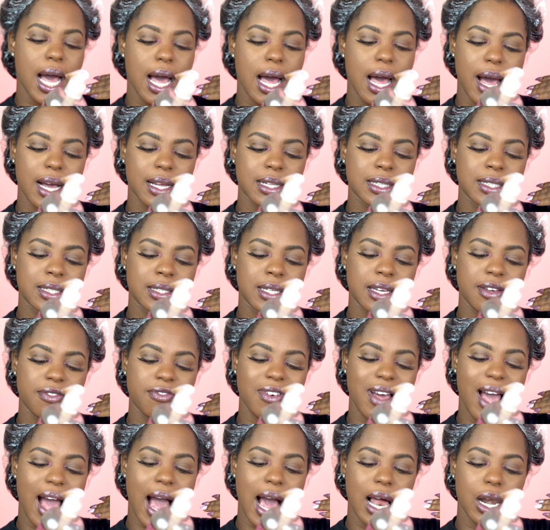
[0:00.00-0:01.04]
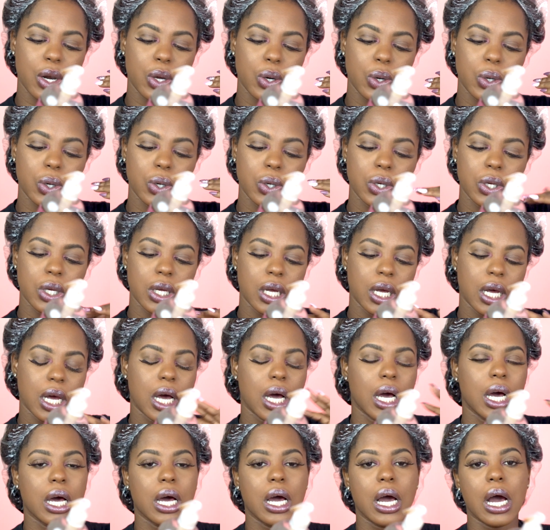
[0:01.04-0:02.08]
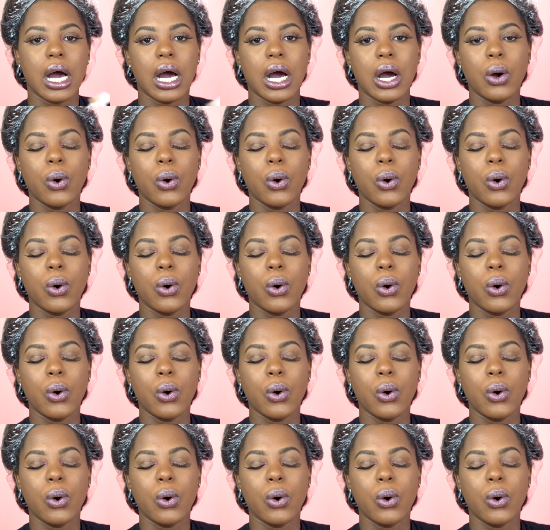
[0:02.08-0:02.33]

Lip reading: active aloe, a